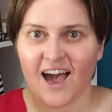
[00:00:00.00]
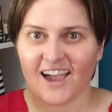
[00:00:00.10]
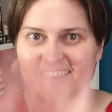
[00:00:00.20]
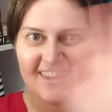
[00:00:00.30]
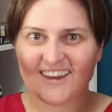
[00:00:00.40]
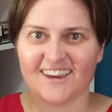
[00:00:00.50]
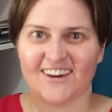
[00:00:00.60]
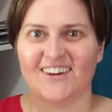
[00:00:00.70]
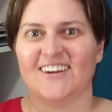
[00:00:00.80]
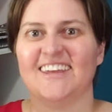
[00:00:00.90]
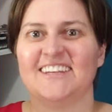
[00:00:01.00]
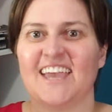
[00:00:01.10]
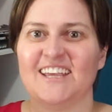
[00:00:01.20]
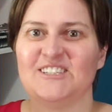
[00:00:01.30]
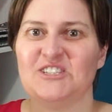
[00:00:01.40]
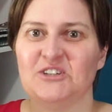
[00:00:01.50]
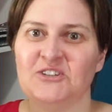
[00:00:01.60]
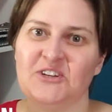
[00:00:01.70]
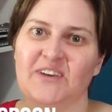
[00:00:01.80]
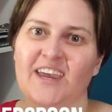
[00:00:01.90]
Hi there! In case you're
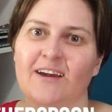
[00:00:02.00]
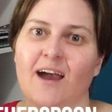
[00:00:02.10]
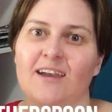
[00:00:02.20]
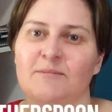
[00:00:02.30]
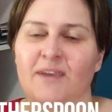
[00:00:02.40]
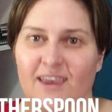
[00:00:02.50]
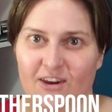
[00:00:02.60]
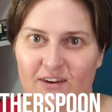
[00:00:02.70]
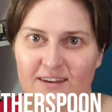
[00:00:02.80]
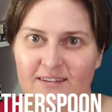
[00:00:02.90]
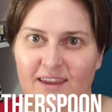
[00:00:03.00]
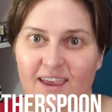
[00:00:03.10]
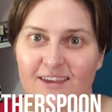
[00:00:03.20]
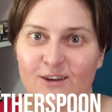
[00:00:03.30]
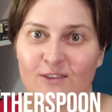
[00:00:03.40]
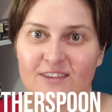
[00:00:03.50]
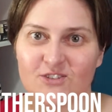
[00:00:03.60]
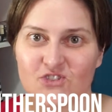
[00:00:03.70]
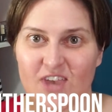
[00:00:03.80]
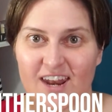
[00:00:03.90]
new here, I'm Erin, and on
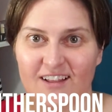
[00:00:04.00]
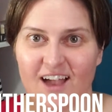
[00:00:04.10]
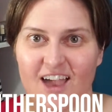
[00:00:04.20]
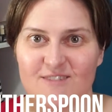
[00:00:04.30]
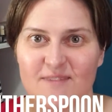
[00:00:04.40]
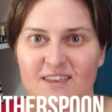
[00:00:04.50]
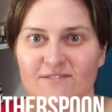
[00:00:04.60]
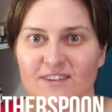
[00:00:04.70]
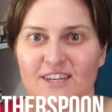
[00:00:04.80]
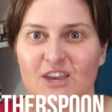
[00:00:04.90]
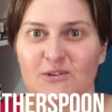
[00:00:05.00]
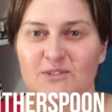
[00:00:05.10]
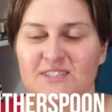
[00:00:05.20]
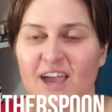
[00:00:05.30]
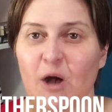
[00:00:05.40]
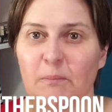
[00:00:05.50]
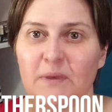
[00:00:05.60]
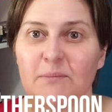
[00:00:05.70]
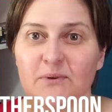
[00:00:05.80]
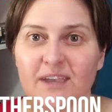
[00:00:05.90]
this channel I make videos to help
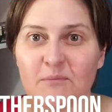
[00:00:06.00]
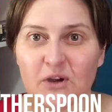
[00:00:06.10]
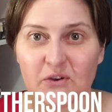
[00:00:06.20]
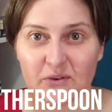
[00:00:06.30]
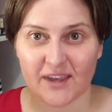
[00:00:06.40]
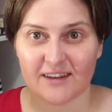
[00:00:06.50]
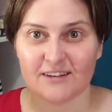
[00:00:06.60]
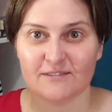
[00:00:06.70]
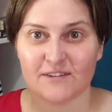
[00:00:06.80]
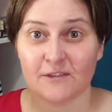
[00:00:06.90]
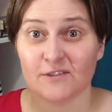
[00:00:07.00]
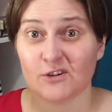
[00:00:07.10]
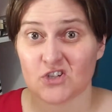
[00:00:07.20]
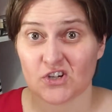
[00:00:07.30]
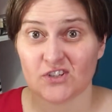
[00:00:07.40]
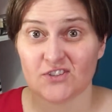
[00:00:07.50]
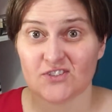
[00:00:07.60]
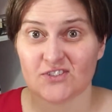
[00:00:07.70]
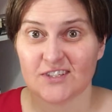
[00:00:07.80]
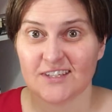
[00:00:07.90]
people get more creative in their
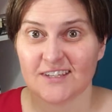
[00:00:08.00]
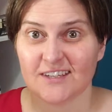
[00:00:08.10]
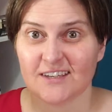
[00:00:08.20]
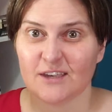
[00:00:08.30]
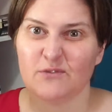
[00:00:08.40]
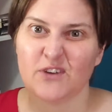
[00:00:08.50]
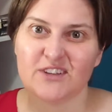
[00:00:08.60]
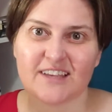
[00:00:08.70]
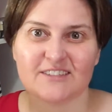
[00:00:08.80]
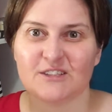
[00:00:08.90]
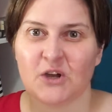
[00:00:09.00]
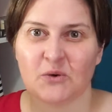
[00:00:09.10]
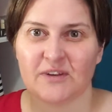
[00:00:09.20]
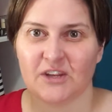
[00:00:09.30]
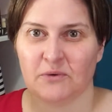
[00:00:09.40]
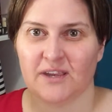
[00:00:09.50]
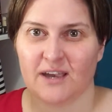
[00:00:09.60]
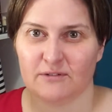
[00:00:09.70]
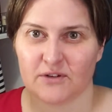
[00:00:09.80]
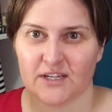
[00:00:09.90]
journals and feel less alone in
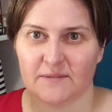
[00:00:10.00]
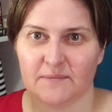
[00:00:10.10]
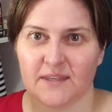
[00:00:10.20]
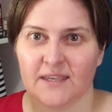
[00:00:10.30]
recovery.